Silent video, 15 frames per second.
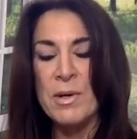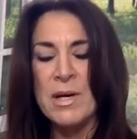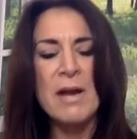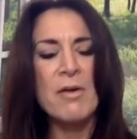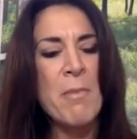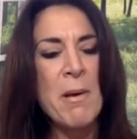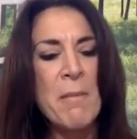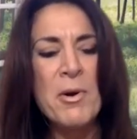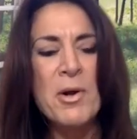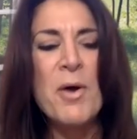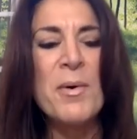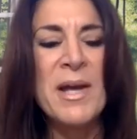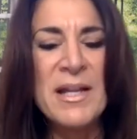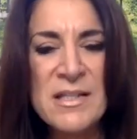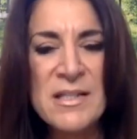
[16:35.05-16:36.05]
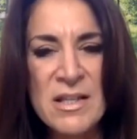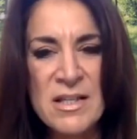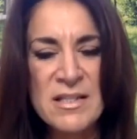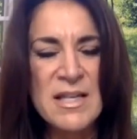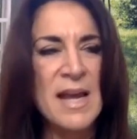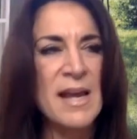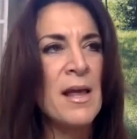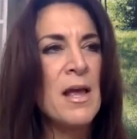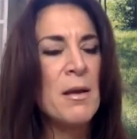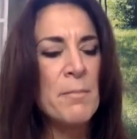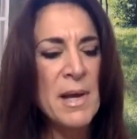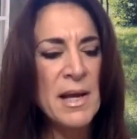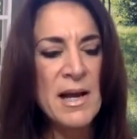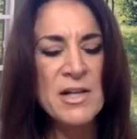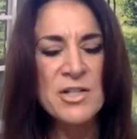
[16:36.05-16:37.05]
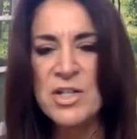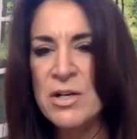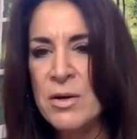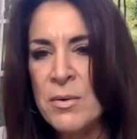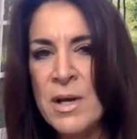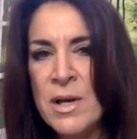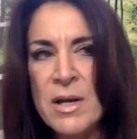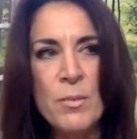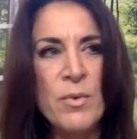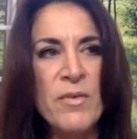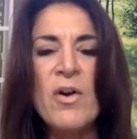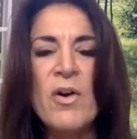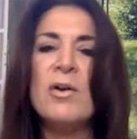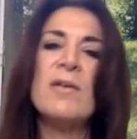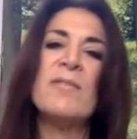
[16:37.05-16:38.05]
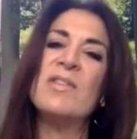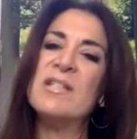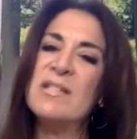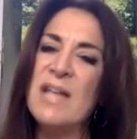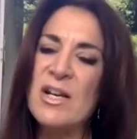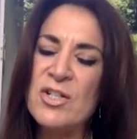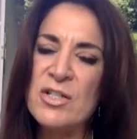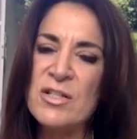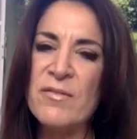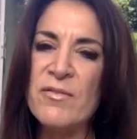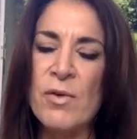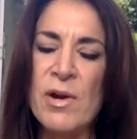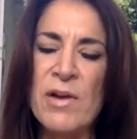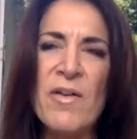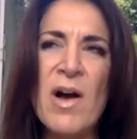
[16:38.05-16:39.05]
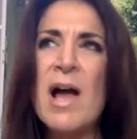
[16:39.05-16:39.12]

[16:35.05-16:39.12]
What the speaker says: And I remember going into this saying, my gosh, we've heard of the stages of grief.